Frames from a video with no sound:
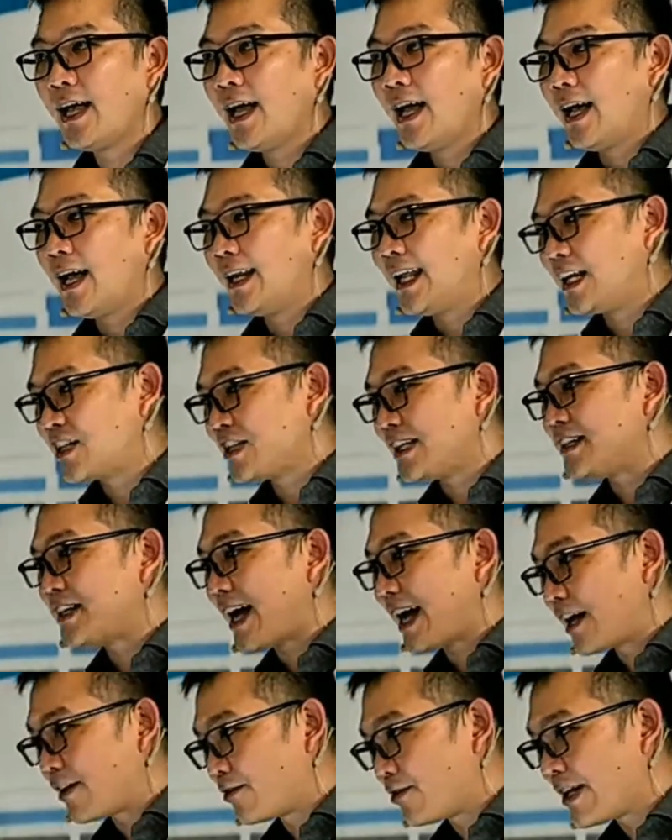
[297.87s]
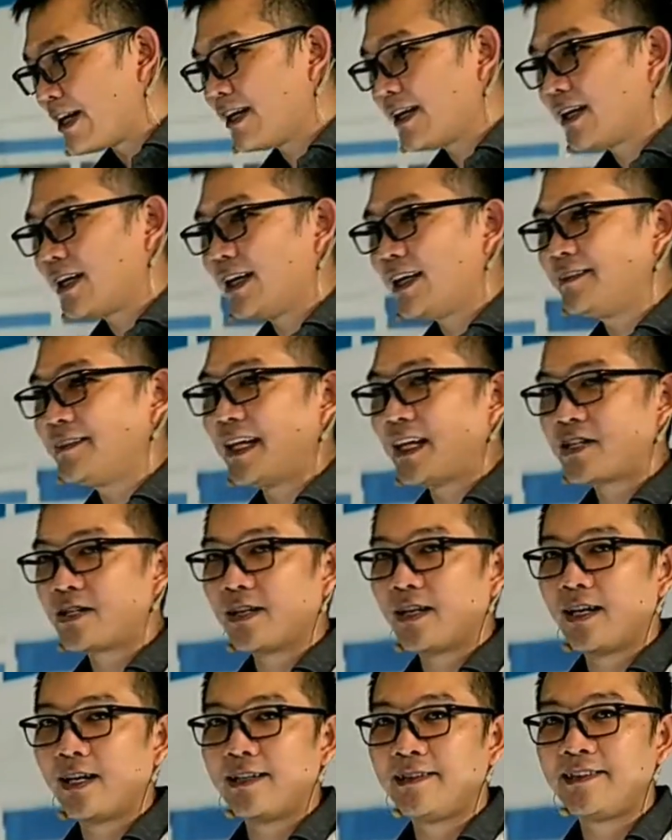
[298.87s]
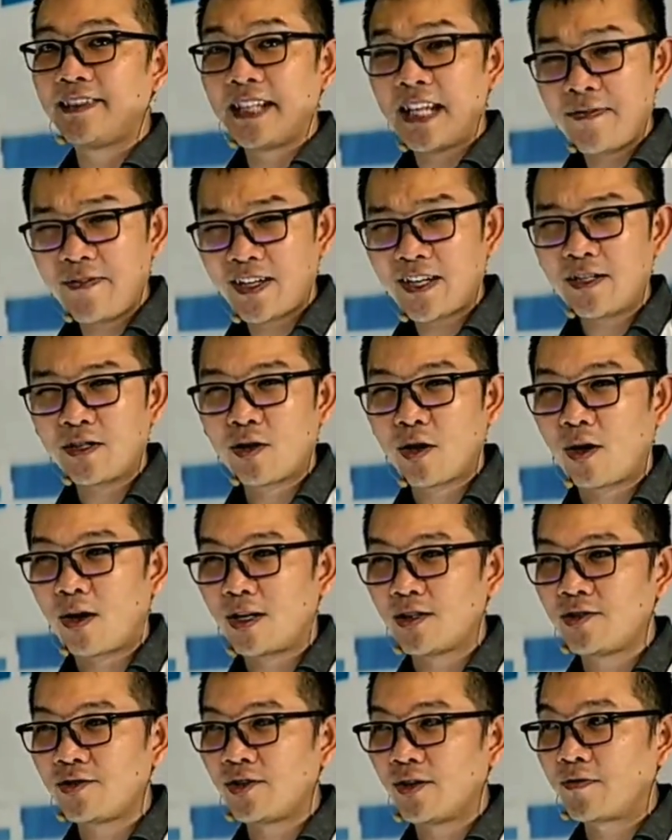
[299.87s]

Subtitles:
And actually, diarrhea is actually a significant cause